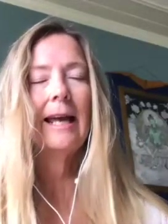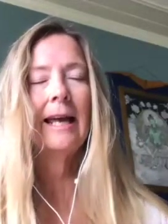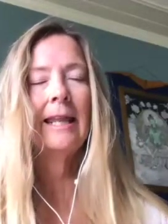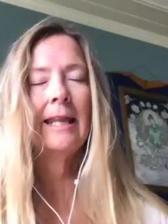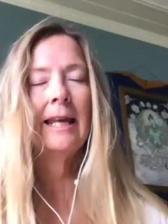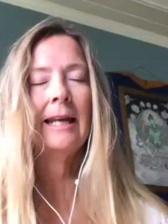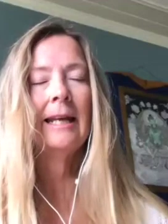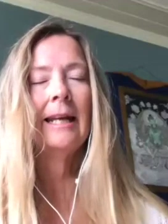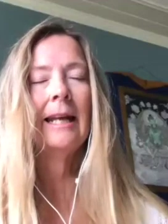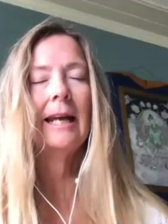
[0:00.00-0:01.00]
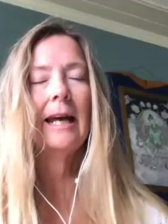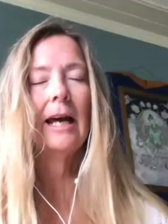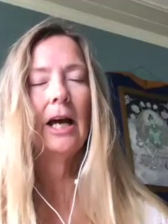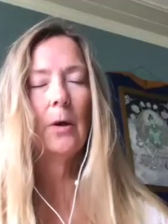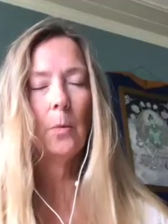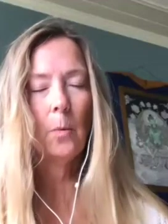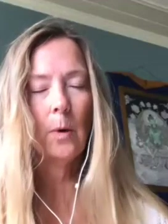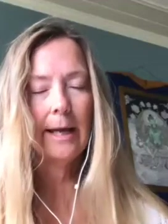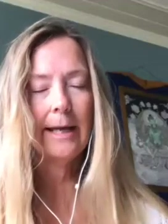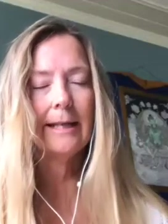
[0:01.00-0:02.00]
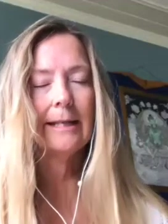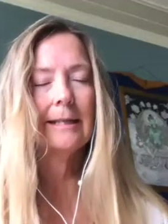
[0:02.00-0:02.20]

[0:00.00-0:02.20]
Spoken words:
and then I wait.